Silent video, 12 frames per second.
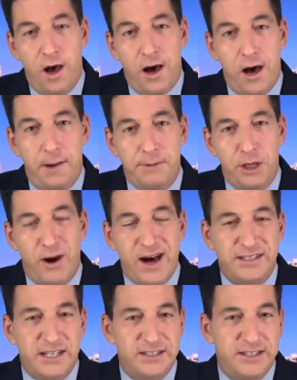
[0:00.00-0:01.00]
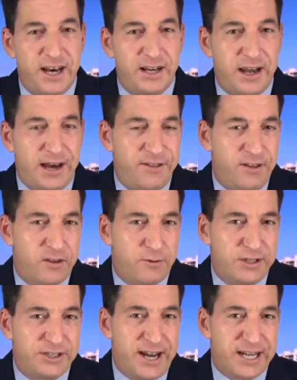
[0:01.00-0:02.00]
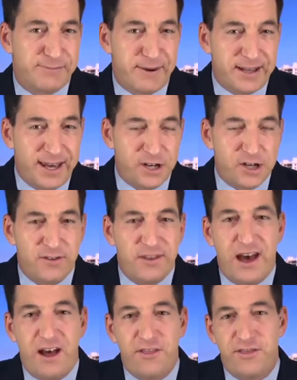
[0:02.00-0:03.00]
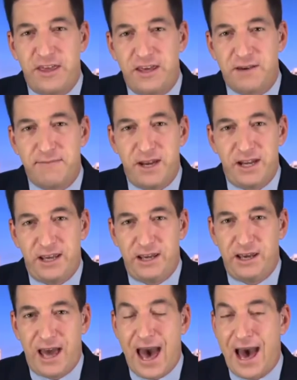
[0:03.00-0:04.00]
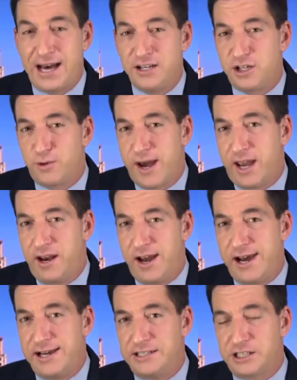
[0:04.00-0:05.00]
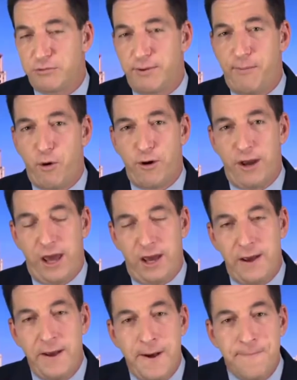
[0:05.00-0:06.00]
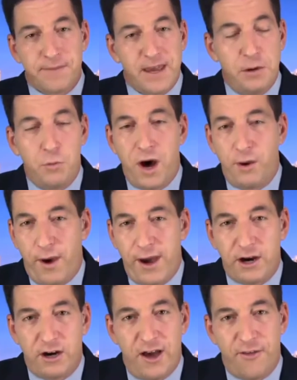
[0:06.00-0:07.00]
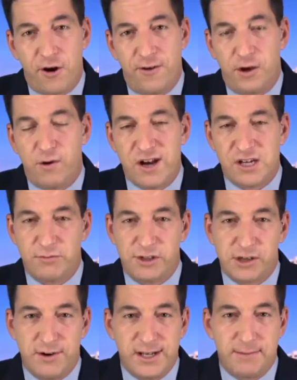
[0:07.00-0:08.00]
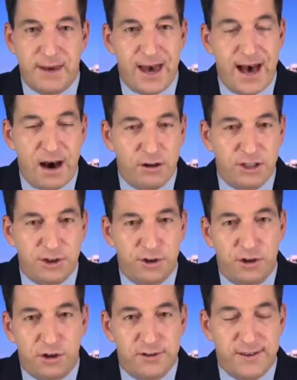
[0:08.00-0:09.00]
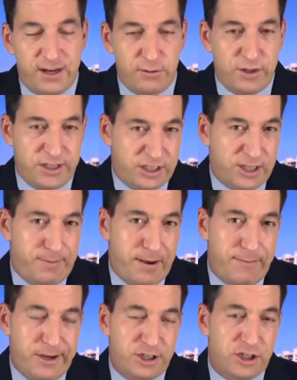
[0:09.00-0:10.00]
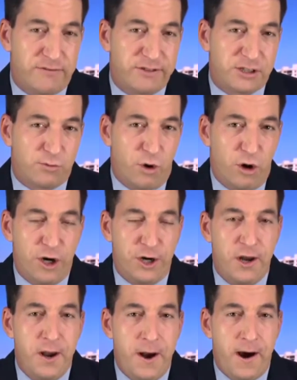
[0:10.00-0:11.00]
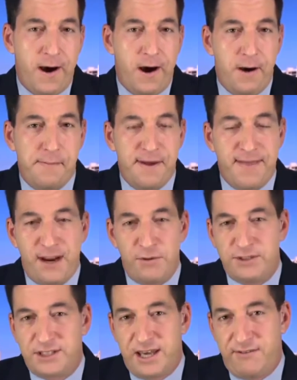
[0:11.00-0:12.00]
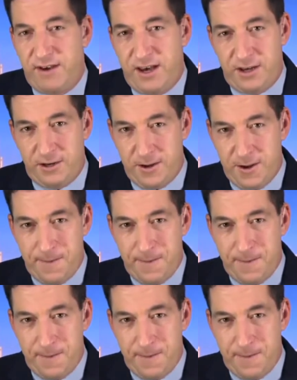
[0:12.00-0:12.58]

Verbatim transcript: um, you know, as I said, I think there was an expectation that the committee had to recognize the reporting in one way or another, and the question was going to be how. And so to learn that it was the Public Service Award um, and that it was given